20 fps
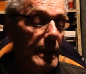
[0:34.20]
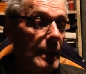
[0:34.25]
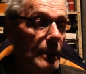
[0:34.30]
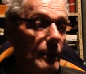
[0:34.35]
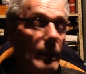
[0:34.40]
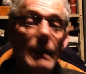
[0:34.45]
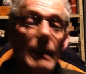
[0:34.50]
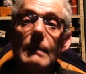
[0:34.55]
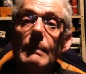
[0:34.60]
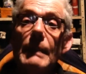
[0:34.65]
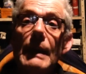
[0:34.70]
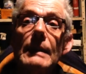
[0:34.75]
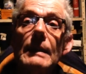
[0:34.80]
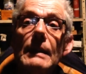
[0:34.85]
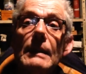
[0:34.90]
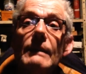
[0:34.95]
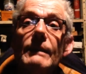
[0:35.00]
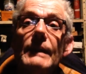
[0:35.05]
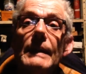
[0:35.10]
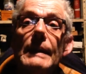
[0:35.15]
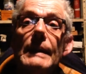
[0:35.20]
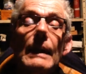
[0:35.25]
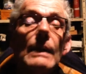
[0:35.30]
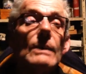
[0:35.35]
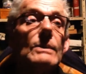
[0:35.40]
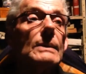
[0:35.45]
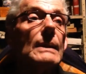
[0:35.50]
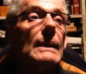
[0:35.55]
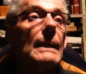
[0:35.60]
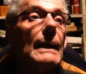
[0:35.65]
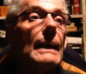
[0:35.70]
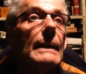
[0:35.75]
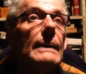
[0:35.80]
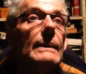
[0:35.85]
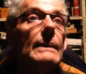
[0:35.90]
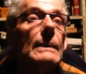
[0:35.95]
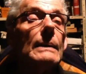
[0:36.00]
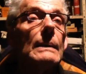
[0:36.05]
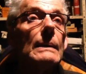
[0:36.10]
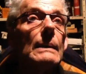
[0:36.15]
get around to making any videos
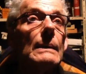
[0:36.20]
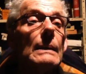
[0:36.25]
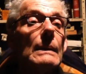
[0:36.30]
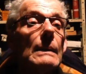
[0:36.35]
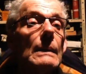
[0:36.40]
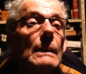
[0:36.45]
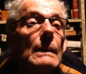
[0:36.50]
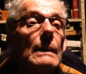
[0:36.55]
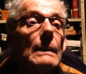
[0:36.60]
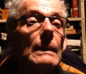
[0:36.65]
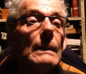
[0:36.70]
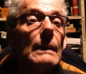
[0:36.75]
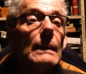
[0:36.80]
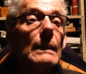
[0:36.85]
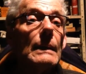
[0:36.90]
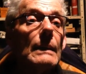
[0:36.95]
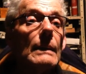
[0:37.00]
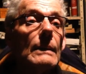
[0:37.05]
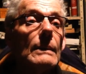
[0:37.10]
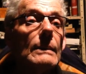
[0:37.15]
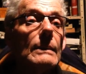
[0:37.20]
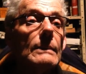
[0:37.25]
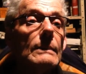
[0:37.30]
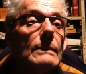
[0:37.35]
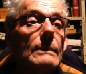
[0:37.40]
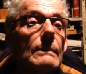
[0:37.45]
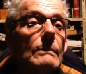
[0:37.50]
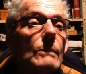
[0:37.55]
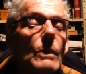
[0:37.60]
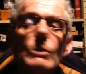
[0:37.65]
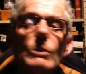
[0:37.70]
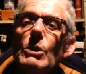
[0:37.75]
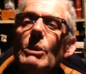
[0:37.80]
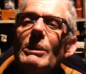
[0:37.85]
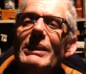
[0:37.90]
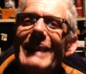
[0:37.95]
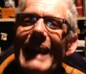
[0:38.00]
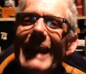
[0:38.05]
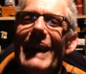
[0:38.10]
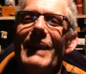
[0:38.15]
today. Well,
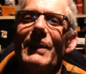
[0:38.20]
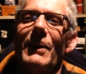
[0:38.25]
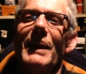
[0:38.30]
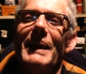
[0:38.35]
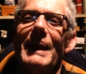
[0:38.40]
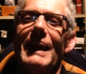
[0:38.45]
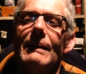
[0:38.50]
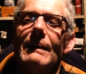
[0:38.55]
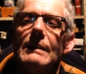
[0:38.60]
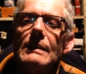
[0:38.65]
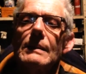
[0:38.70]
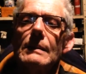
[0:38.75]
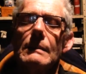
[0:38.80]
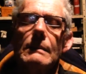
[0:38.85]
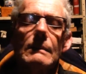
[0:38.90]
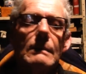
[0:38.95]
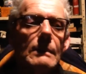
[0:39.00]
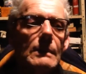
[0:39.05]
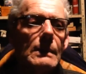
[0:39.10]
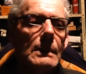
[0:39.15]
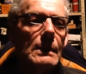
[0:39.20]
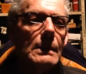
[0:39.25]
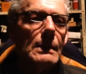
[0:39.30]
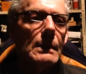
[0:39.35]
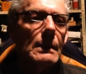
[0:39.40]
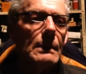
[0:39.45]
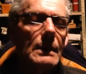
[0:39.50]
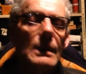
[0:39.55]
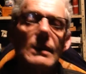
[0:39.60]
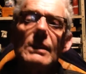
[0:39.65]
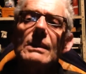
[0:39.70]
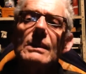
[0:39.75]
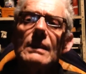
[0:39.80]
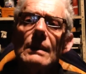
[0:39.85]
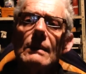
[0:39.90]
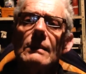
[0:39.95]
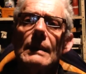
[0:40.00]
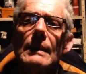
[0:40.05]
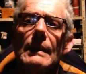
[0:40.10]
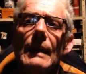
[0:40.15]
during daylight hours. This is
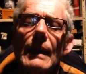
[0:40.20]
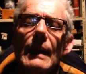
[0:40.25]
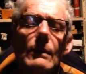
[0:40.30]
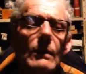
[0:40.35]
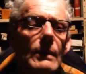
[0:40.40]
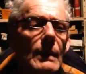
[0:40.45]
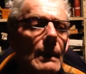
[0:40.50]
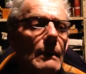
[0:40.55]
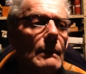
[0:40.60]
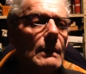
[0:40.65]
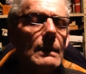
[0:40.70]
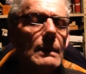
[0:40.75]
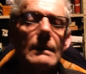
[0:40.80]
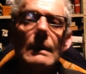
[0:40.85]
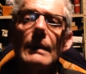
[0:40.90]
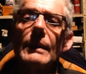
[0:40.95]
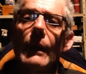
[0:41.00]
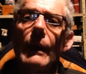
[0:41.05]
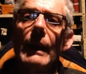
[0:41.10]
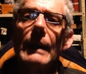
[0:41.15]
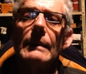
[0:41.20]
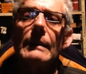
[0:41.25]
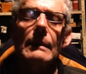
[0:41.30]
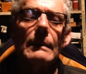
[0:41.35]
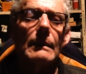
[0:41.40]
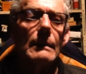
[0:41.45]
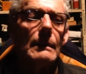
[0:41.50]
still today, although it's the night.